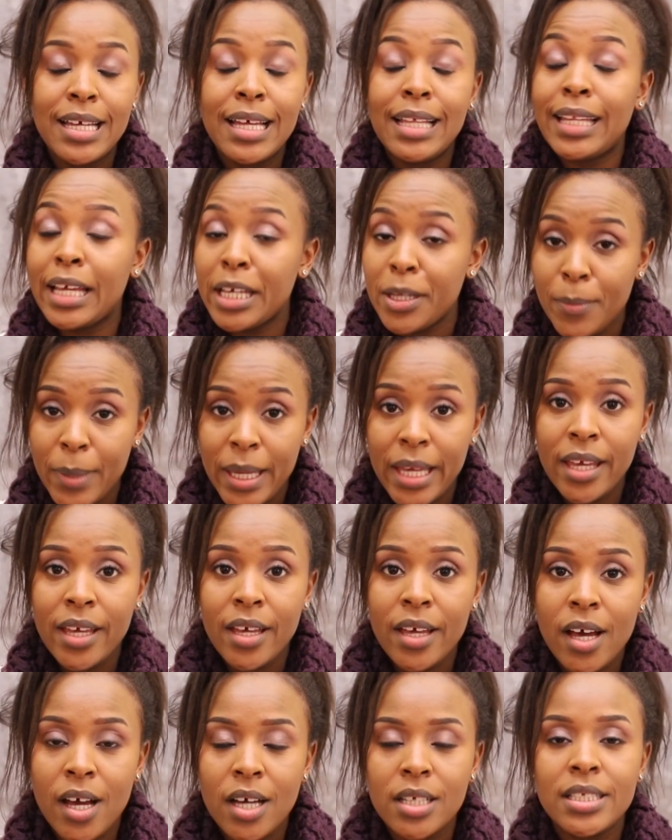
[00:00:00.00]
Like
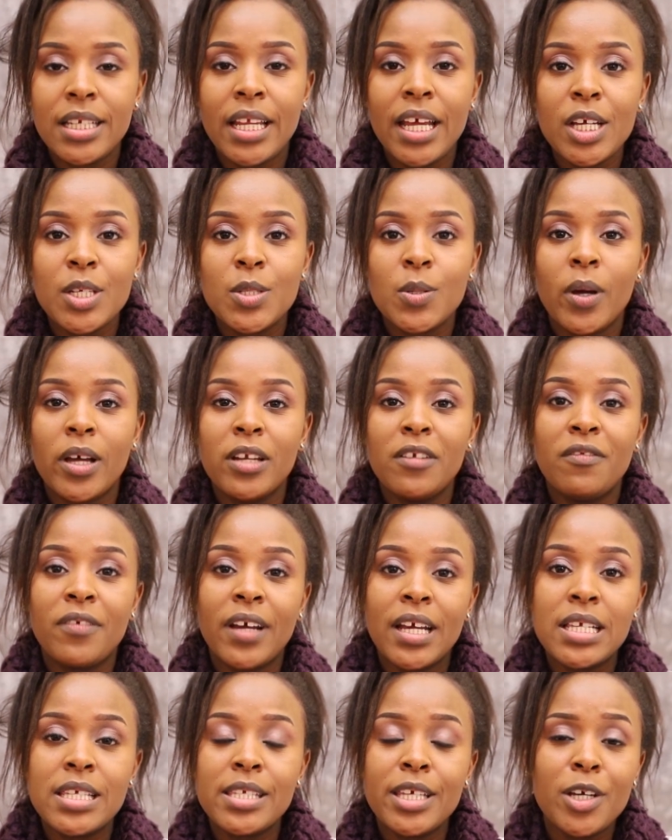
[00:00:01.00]
me, I'd like to
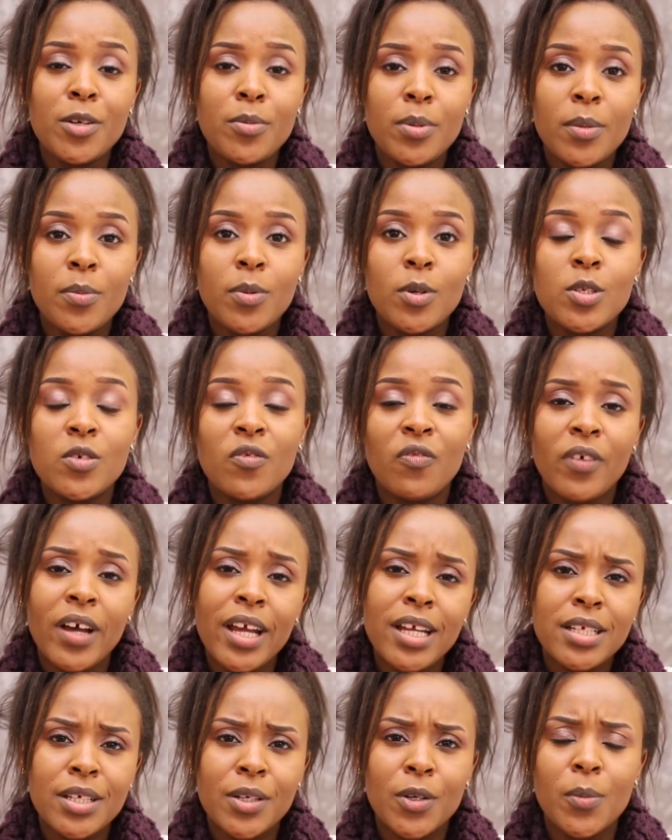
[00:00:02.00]
advise young people to
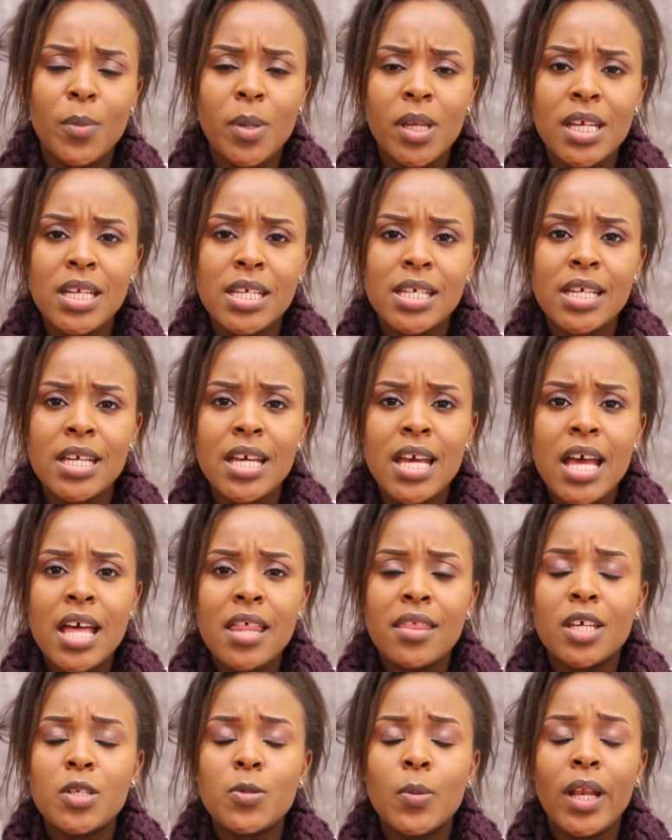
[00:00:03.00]
find a community
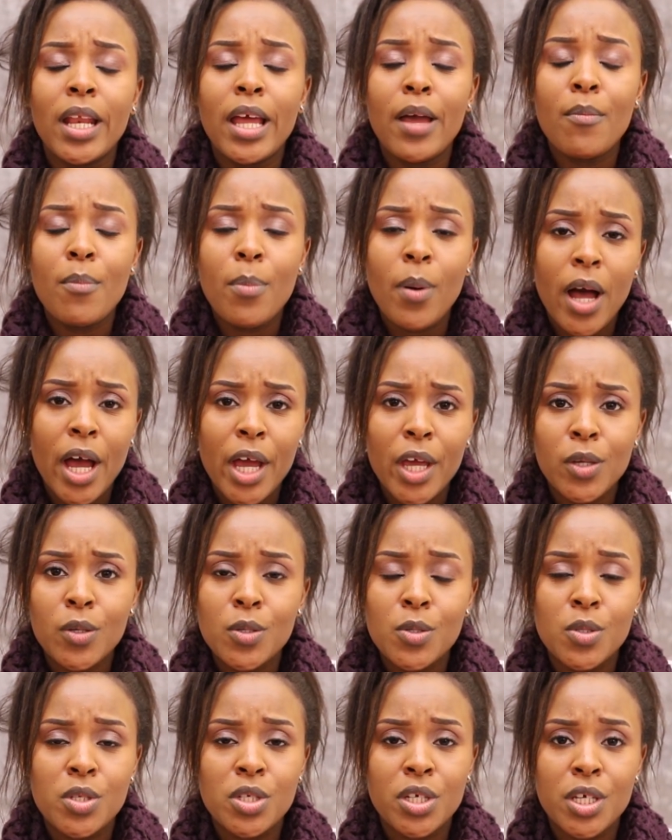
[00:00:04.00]
that will empower you
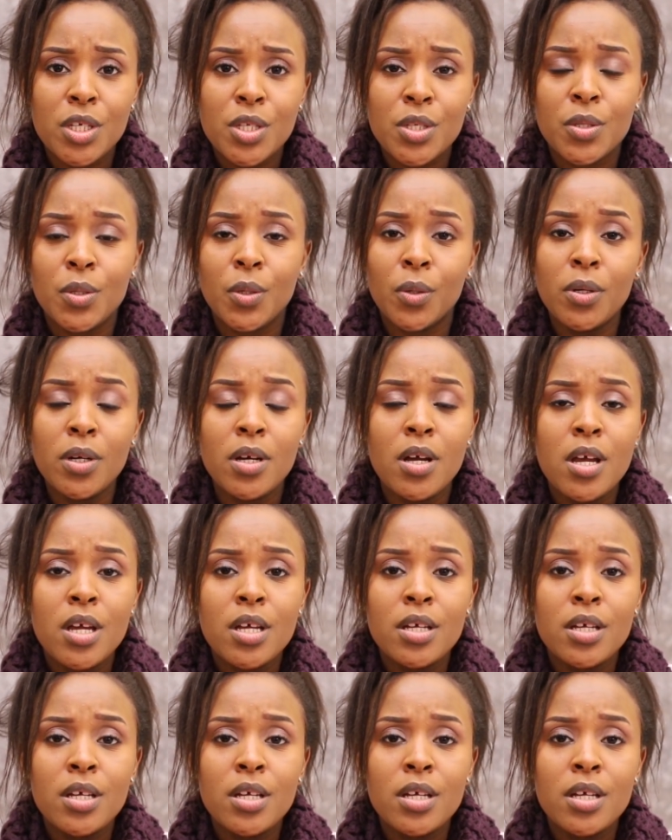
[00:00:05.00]
to chase your